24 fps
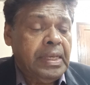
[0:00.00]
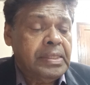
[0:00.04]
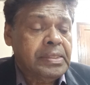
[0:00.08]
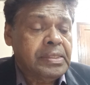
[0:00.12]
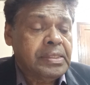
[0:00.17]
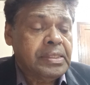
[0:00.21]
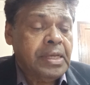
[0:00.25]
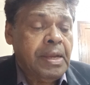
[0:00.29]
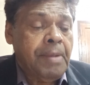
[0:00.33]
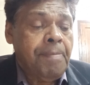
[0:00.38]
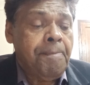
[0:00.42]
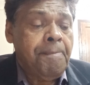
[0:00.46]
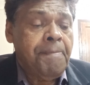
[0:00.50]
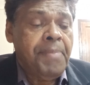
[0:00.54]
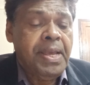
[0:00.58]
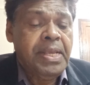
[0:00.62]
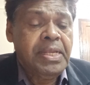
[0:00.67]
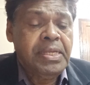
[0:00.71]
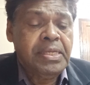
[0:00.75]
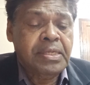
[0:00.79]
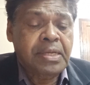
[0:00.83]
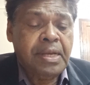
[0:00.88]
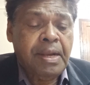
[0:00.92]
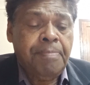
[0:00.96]
a
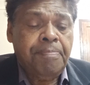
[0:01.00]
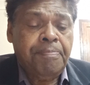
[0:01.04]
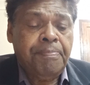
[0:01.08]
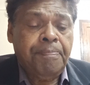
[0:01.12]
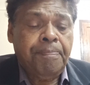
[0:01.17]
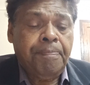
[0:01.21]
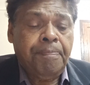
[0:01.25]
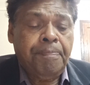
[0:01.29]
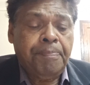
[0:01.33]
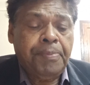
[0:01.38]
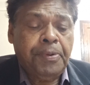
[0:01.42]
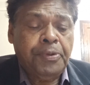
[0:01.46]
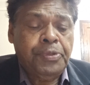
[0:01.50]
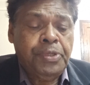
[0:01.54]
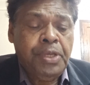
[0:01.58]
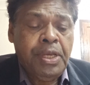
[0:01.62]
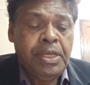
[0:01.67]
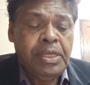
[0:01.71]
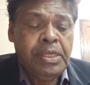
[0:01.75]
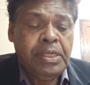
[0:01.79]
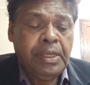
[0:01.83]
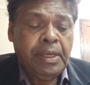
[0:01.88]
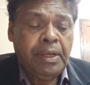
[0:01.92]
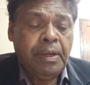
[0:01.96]
step-by-step
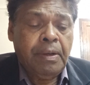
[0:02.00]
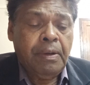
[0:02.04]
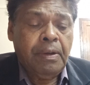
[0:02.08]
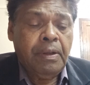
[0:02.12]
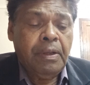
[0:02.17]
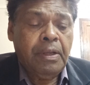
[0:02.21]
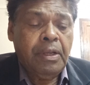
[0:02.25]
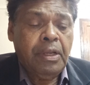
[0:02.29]
procedure